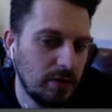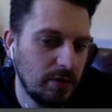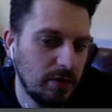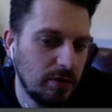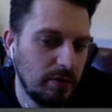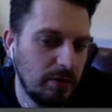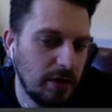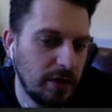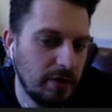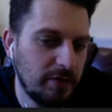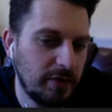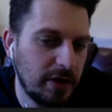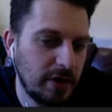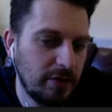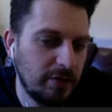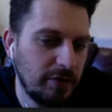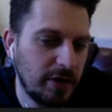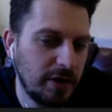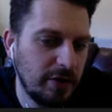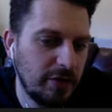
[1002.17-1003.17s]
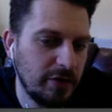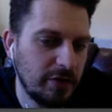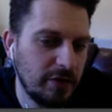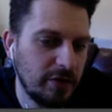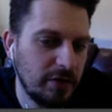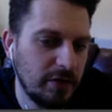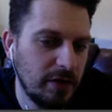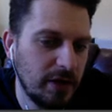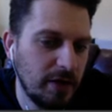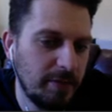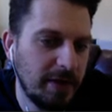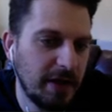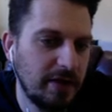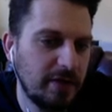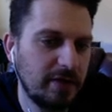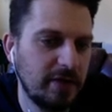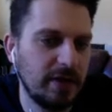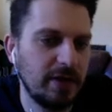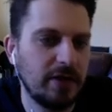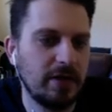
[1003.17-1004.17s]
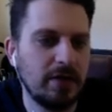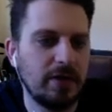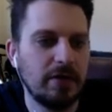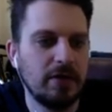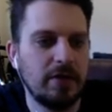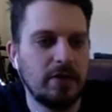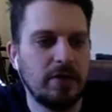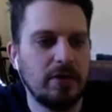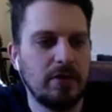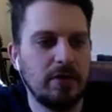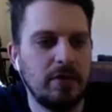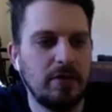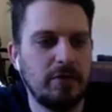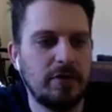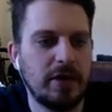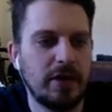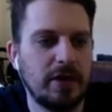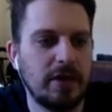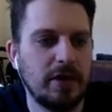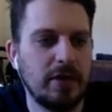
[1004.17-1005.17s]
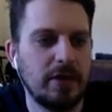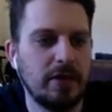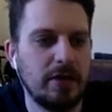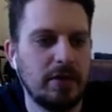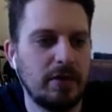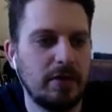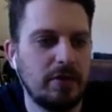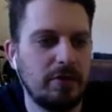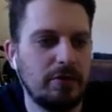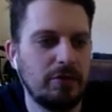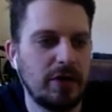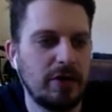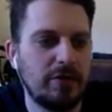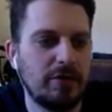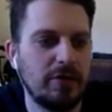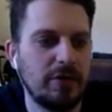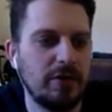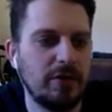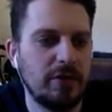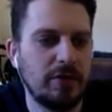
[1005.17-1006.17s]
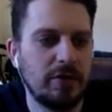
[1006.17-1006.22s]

yeah, for clarification, a penalty. Who's taking it? Rashford.